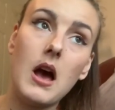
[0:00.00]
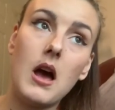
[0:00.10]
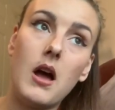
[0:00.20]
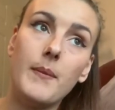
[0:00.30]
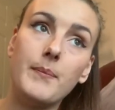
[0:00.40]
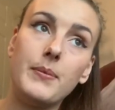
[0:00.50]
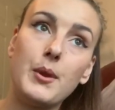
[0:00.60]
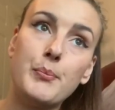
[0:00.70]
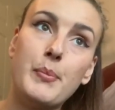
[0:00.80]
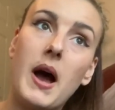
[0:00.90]
um
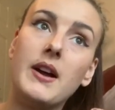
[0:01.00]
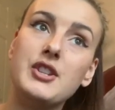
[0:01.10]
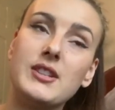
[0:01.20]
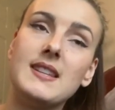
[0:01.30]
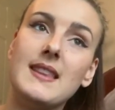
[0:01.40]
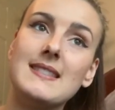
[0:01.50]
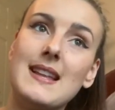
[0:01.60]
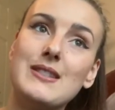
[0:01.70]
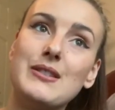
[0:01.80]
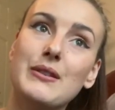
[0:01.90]
but just in the sense